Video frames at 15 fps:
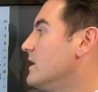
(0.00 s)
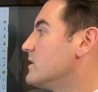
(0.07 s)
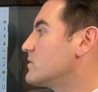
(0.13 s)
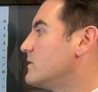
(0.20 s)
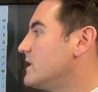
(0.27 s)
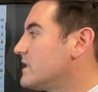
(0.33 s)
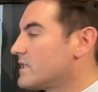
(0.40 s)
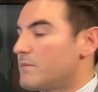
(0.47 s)
So
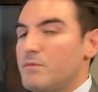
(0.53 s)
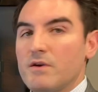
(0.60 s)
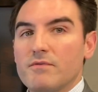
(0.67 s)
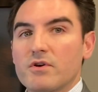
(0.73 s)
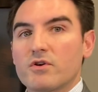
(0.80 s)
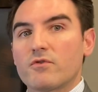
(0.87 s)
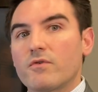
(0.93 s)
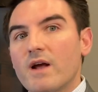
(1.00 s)
anytime you have a
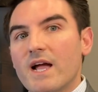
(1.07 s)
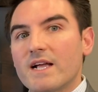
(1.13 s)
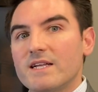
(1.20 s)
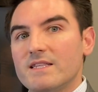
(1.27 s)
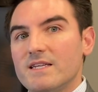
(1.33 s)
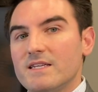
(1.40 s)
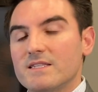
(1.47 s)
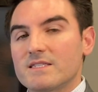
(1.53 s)
crack
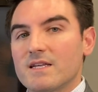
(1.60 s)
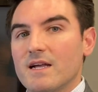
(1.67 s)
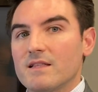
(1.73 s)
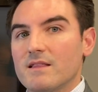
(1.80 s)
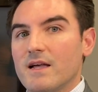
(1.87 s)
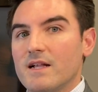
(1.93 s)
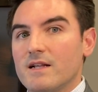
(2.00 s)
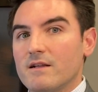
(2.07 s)
in the inside
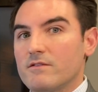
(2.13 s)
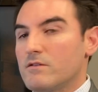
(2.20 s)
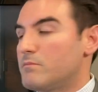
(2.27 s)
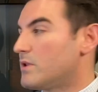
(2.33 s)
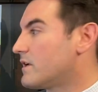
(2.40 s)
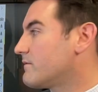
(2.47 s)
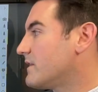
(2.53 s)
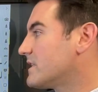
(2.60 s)
lining of the
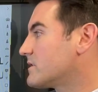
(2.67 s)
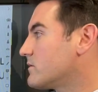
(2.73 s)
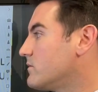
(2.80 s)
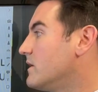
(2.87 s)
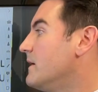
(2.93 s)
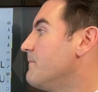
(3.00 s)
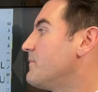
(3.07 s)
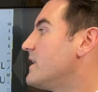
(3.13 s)
blood
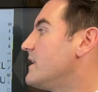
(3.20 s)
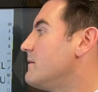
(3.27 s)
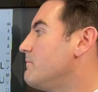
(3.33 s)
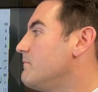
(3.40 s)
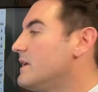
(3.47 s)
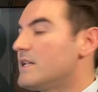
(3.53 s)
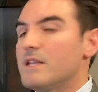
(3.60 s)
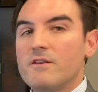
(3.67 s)
vessel, it
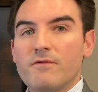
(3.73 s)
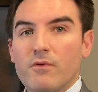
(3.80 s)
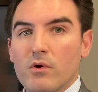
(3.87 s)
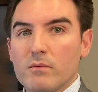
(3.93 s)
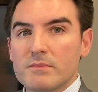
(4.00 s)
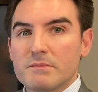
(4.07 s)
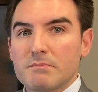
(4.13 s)
immediately forms